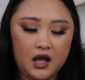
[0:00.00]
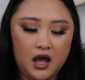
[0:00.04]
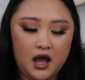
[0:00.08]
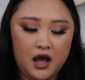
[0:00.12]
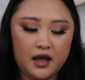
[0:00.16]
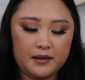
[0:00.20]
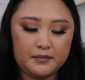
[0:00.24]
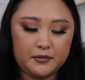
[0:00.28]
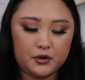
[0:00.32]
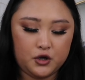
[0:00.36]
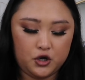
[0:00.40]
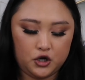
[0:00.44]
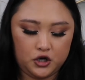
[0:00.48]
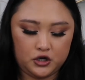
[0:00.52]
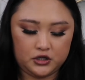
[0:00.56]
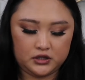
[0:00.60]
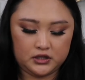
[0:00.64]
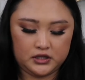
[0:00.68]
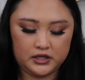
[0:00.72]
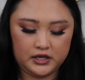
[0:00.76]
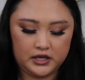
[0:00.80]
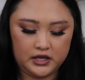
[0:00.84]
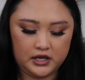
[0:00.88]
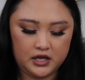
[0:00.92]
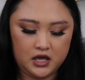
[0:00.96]
I'm
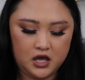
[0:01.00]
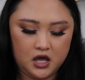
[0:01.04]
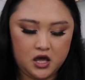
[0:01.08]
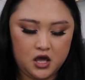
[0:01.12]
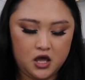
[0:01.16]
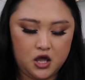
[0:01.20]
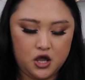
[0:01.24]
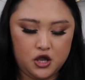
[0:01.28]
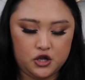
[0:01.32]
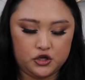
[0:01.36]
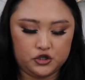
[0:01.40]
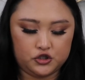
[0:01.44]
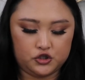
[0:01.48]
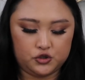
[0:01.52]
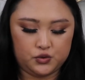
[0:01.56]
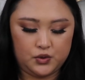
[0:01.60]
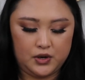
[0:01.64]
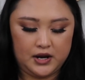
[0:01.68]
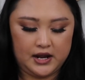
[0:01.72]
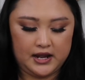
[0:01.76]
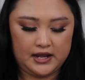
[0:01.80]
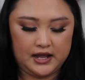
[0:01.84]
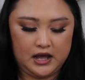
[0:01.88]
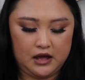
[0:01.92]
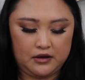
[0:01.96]
currently
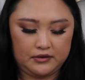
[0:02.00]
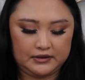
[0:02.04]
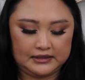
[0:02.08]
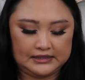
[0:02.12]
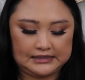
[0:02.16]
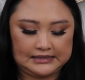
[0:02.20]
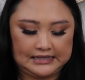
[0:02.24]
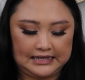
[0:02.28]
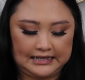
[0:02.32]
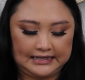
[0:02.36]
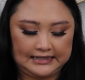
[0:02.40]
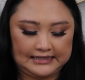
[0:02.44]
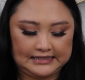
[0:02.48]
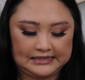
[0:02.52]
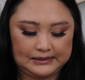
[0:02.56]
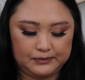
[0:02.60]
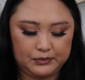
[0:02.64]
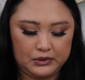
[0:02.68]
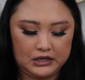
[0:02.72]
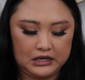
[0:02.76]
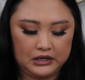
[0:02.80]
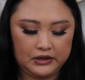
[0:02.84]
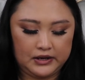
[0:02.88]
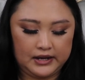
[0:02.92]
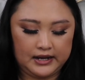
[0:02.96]
trying out a setting
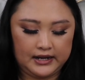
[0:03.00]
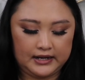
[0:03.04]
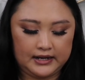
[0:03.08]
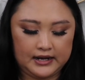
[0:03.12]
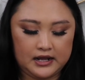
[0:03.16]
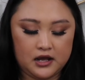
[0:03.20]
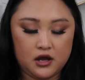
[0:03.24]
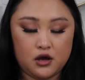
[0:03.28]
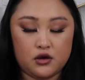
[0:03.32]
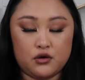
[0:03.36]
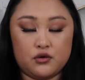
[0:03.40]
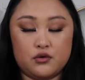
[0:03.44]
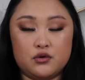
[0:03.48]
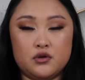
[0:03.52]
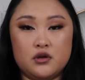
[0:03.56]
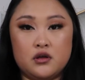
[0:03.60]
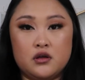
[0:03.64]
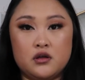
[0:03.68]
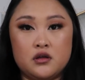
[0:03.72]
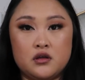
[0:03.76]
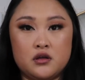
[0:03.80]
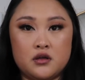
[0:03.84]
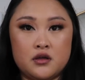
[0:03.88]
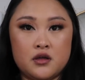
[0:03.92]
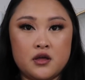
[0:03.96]
spray right now.
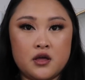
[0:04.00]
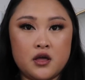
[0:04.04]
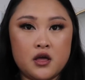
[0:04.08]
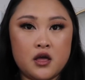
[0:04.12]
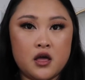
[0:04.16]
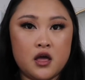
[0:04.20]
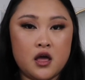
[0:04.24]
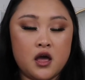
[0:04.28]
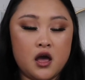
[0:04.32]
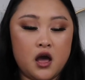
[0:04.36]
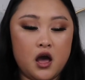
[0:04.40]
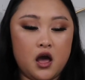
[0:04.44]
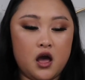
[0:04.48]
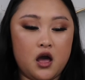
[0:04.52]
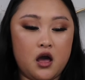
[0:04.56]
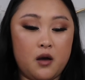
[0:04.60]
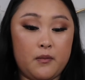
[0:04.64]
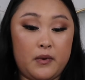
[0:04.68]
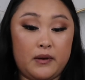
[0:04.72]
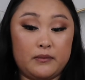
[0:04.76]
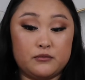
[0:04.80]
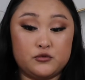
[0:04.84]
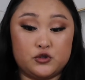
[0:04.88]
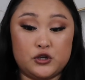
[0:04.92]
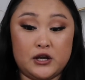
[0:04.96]

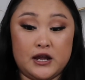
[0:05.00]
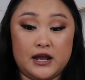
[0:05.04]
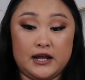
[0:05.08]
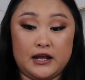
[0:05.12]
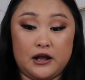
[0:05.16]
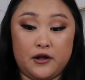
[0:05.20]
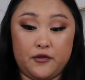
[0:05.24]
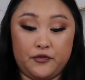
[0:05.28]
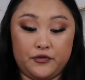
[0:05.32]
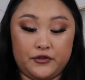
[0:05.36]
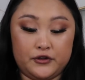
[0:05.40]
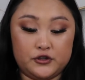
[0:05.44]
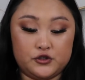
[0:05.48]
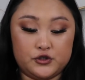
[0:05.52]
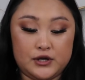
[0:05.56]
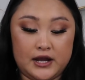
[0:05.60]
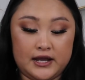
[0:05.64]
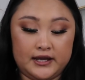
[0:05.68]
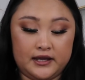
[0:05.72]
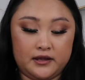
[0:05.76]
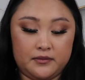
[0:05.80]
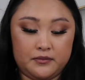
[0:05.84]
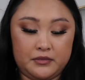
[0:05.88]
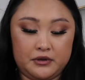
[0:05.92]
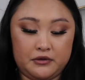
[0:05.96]
I'm trying out the
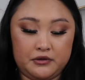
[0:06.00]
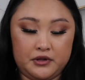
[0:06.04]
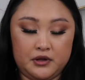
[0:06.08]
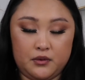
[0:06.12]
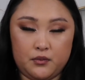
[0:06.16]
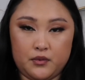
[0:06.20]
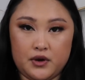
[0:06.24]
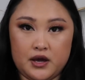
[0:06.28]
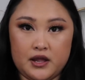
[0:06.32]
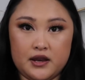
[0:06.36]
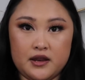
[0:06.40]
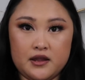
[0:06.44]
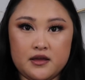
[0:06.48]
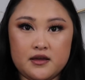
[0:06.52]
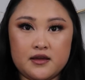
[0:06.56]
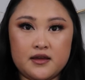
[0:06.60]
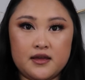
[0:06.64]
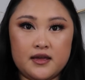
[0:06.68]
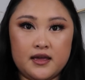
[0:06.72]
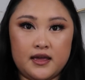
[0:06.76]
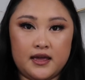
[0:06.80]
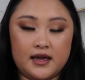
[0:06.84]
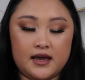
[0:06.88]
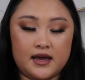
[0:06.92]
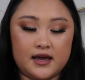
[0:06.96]
Dragon Beauty one,
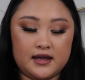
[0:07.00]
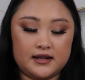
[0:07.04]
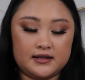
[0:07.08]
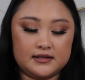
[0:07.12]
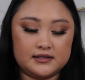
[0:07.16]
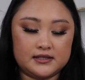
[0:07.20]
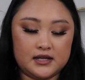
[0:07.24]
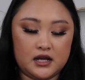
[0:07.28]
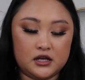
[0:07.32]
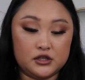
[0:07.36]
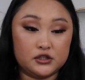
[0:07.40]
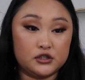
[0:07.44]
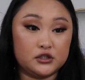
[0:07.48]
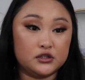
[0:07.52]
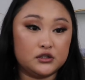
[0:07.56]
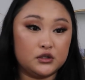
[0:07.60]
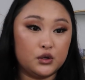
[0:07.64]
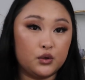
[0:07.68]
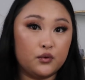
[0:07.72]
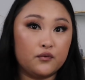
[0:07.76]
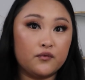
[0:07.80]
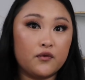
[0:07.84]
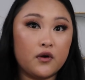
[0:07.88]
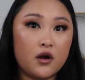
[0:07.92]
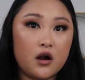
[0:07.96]
and
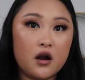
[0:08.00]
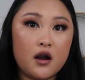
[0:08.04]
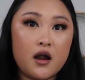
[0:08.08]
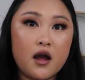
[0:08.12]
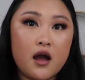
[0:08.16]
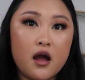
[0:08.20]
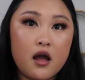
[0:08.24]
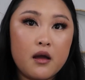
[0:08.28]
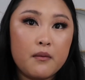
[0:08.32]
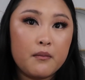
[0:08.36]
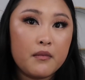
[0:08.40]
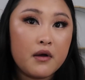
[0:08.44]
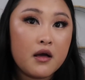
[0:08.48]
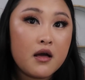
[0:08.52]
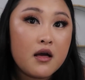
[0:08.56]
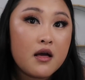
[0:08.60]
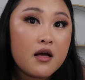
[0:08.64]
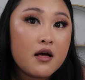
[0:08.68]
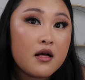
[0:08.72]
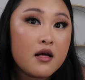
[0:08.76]
so far I'm